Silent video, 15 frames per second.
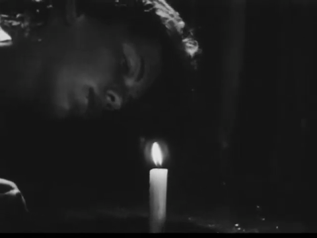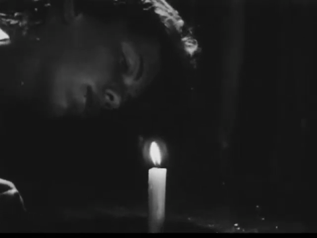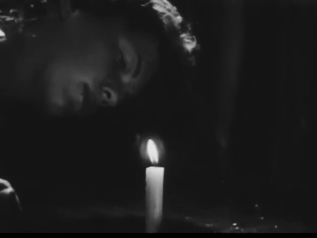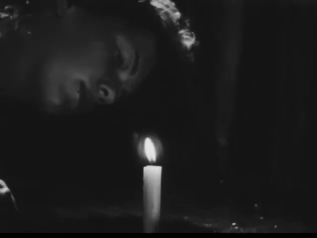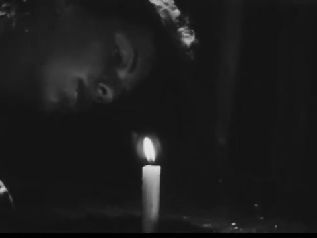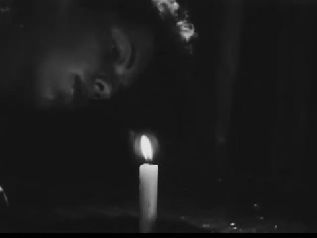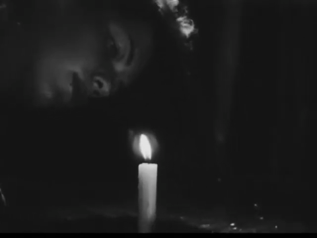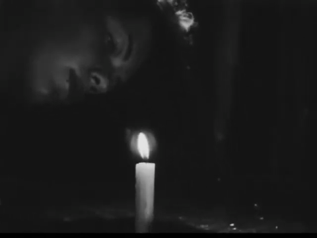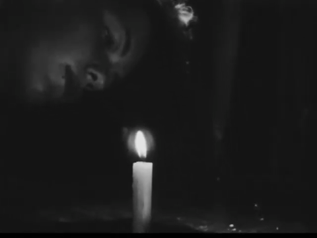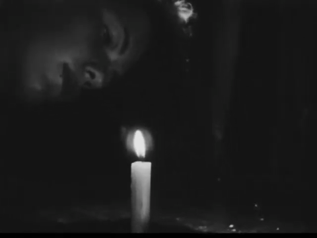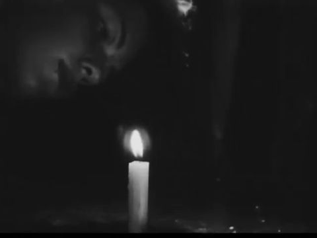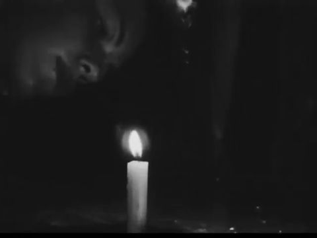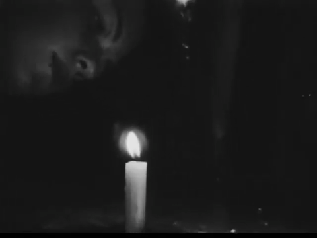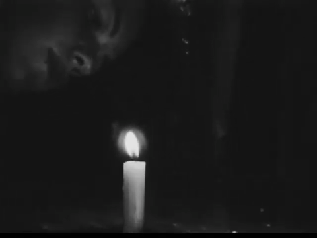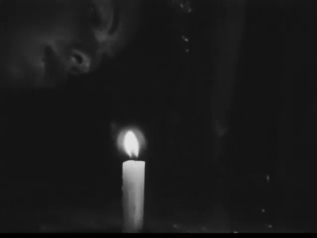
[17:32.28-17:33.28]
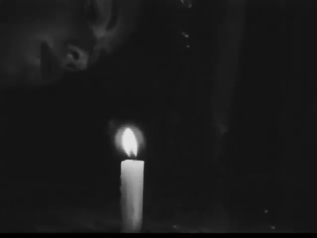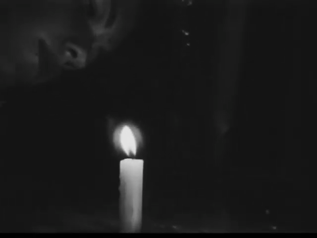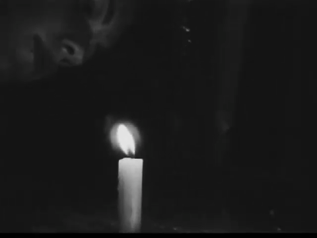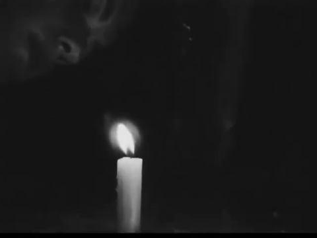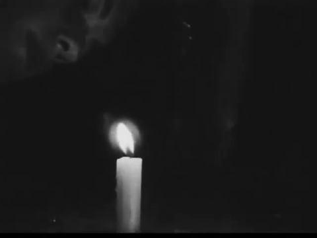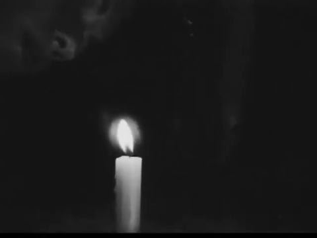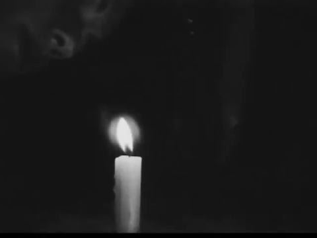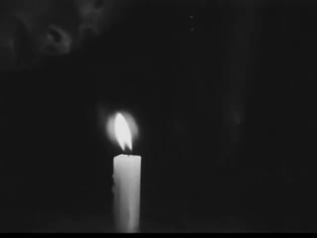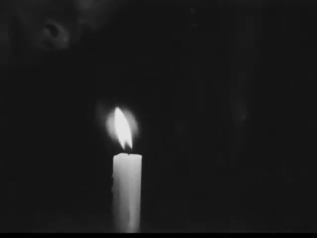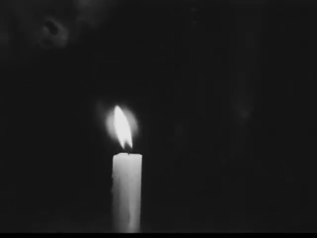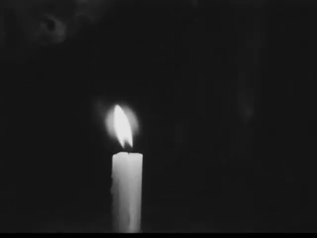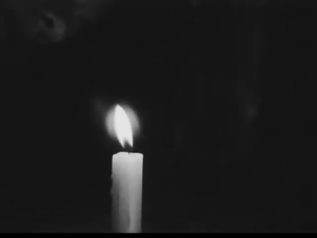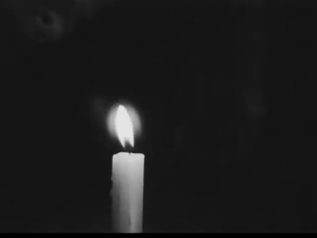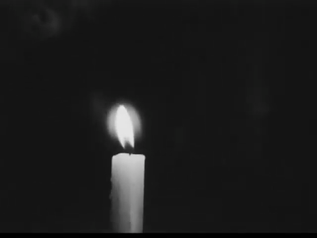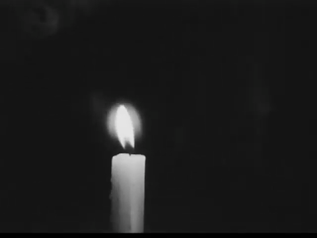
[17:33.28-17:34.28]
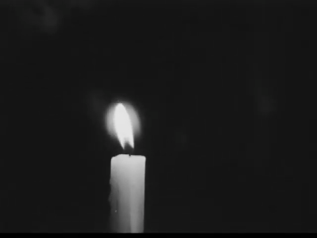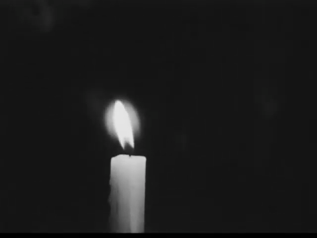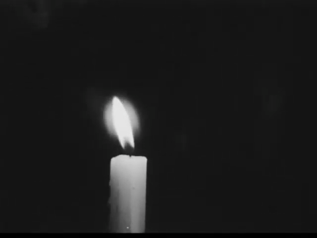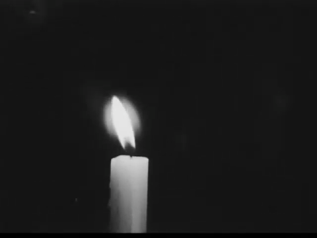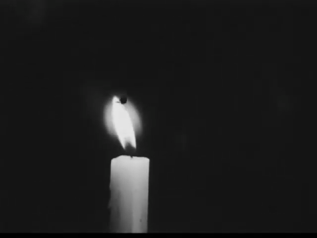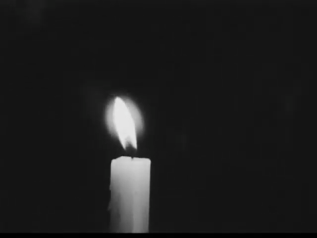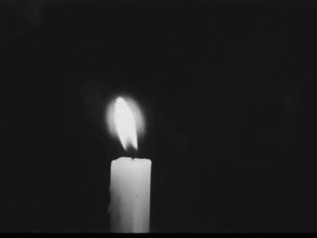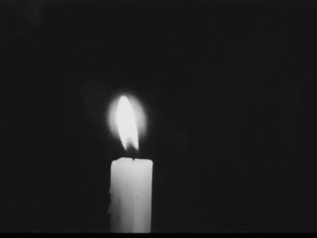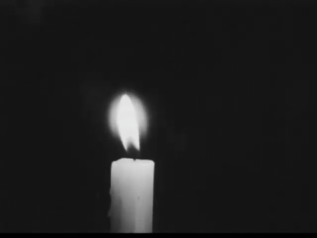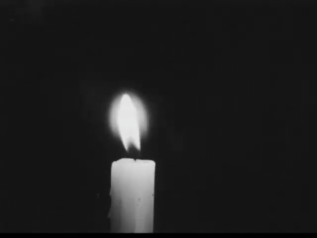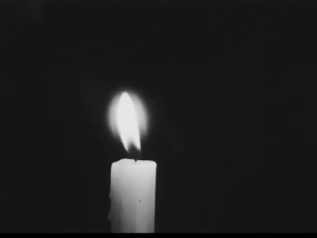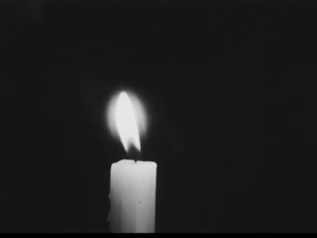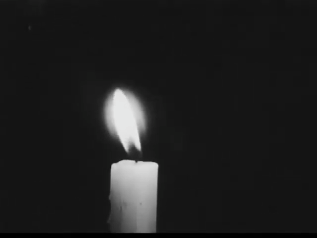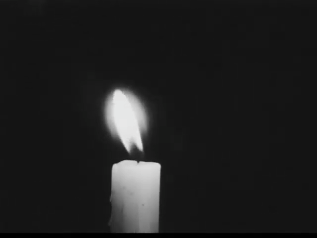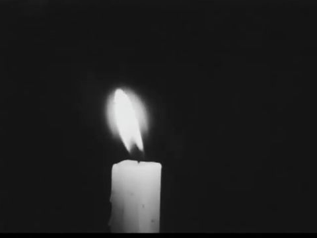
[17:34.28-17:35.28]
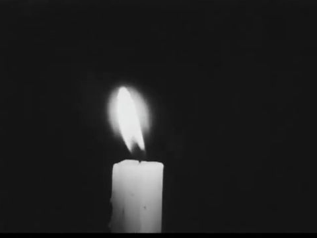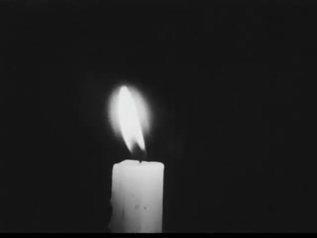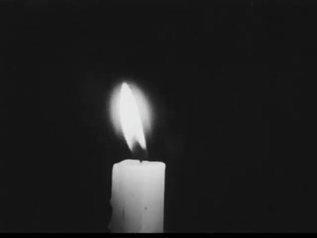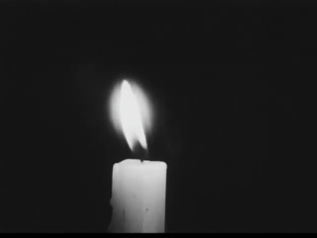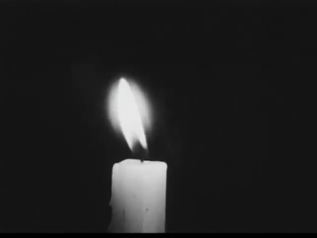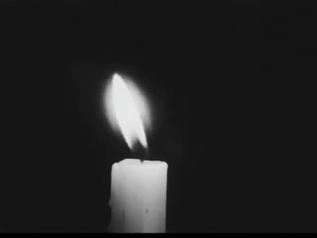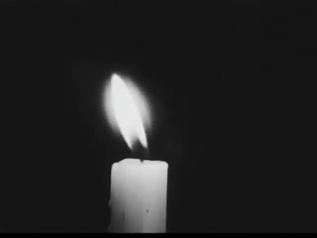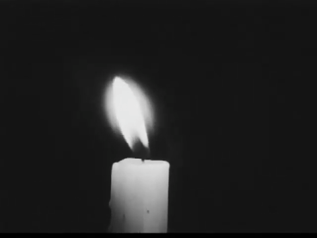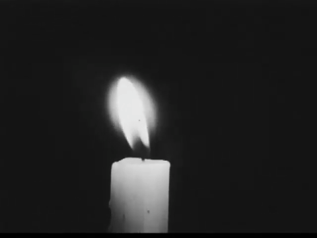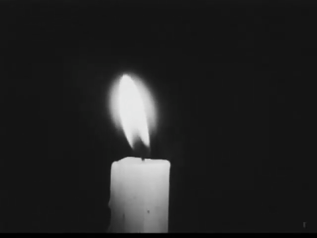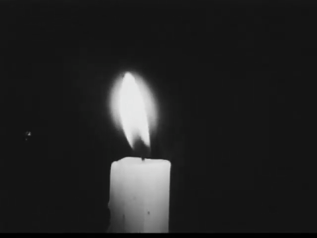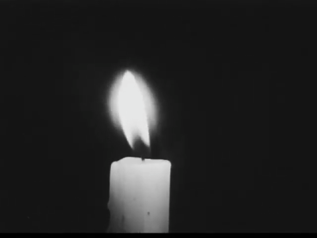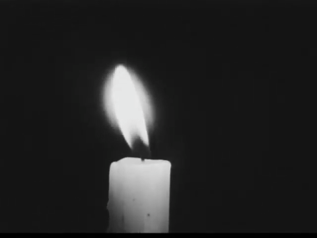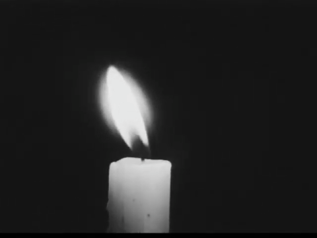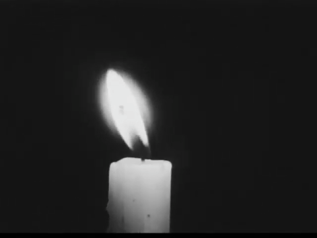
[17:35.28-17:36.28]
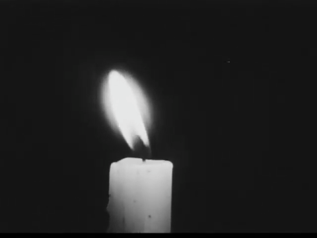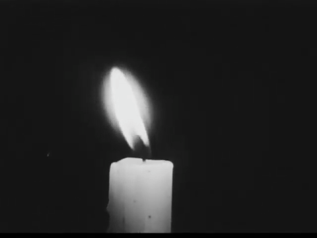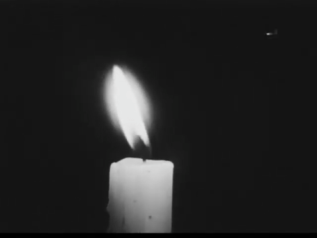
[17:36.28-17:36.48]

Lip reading: (no speaker visible)